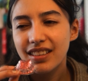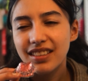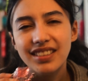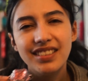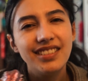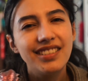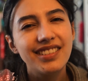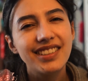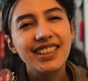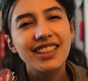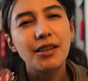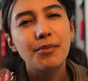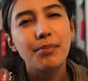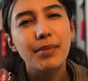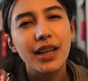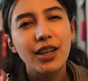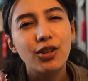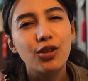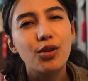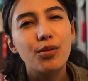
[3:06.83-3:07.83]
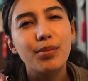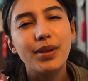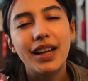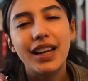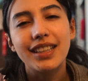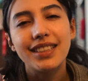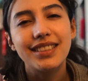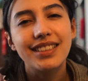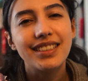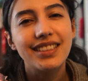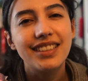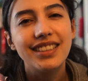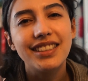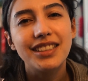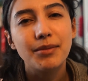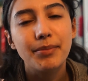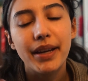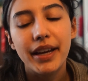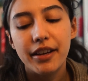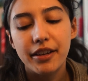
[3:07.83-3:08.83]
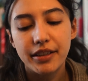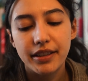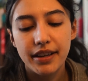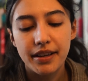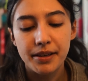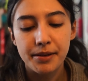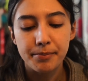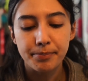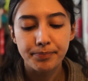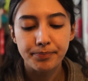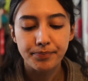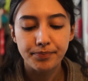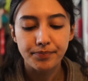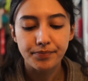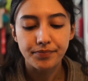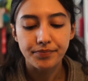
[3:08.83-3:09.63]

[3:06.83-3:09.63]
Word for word: I know it's like a medical plasticky smell. Um,